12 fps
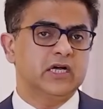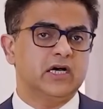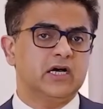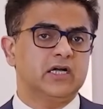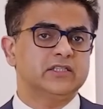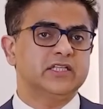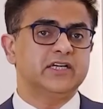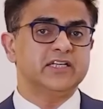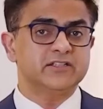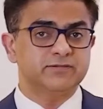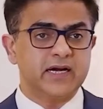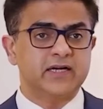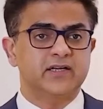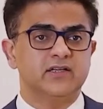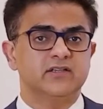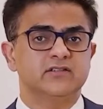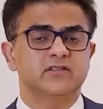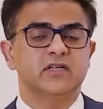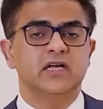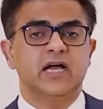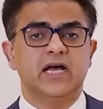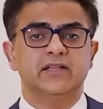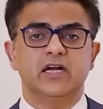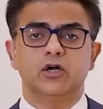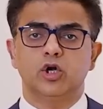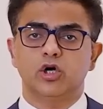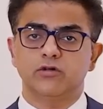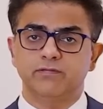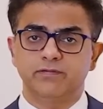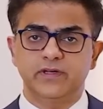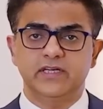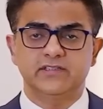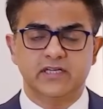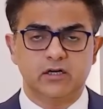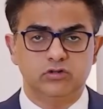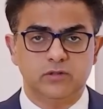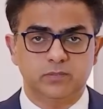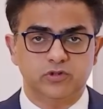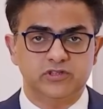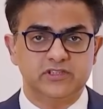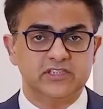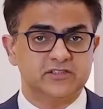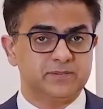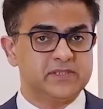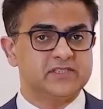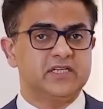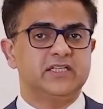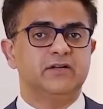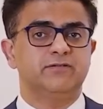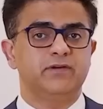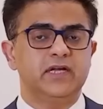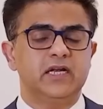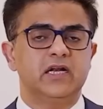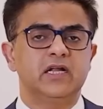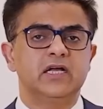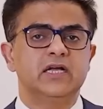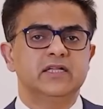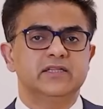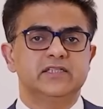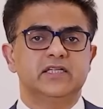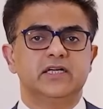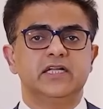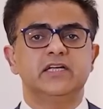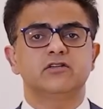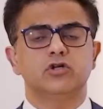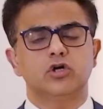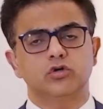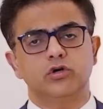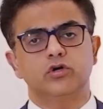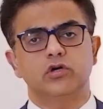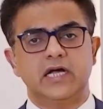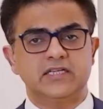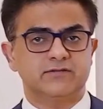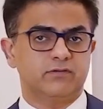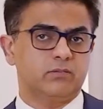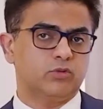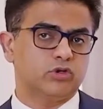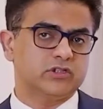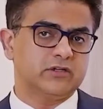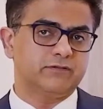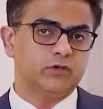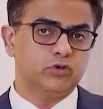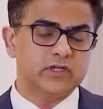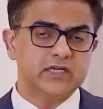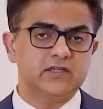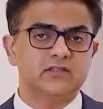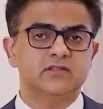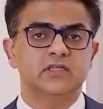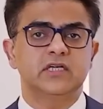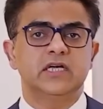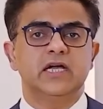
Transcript: the risk factors, and there are a lot of fears around the procedure. Especially they feel that the knee is not going to last for more than few years.